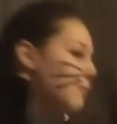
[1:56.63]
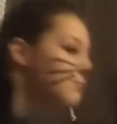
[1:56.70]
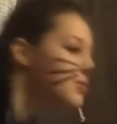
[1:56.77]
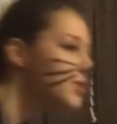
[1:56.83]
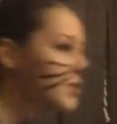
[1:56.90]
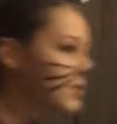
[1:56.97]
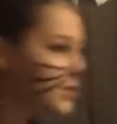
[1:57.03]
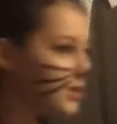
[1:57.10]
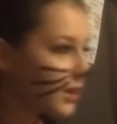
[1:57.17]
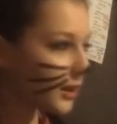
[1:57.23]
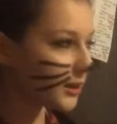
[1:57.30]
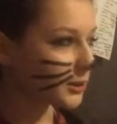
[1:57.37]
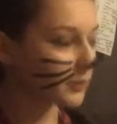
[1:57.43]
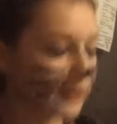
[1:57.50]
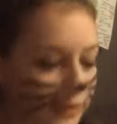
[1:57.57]
I'm just
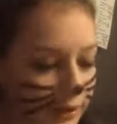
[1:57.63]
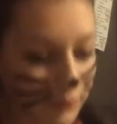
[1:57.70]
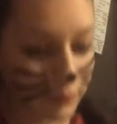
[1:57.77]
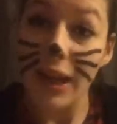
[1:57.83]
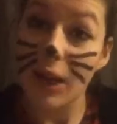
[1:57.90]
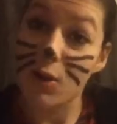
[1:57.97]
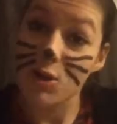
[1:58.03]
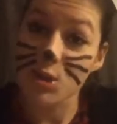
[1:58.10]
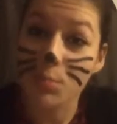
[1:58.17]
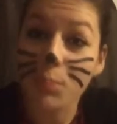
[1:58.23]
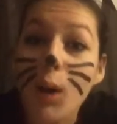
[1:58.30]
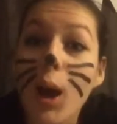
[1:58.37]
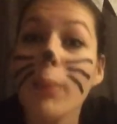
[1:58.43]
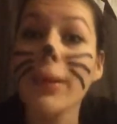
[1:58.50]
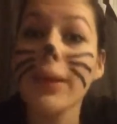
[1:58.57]
trash right now. Now, I should
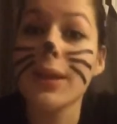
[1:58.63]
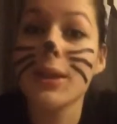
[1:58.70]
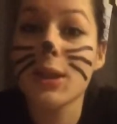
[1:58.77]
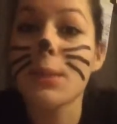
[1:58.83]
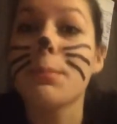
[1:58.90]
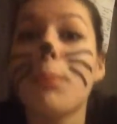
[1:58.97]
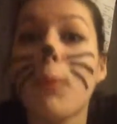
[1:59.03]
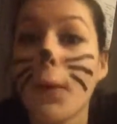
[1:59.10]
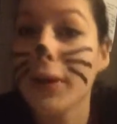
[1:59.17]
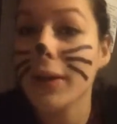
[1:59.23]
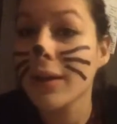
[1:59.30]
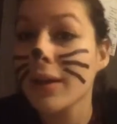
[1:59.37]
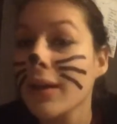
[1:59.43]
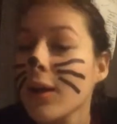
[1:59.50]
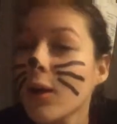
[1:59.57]
probably get to the
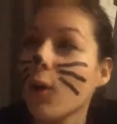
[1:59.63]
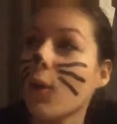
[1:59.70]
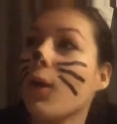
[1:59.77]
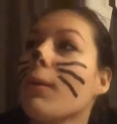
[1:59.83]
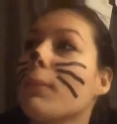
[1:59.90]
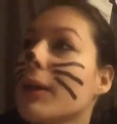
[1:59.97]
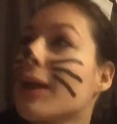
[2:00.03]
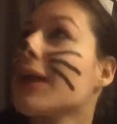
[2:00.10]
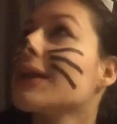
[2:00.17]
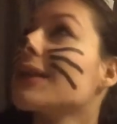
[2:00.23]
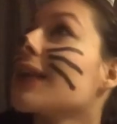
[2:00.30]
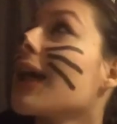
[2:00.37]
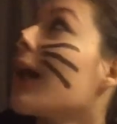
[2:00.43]
point because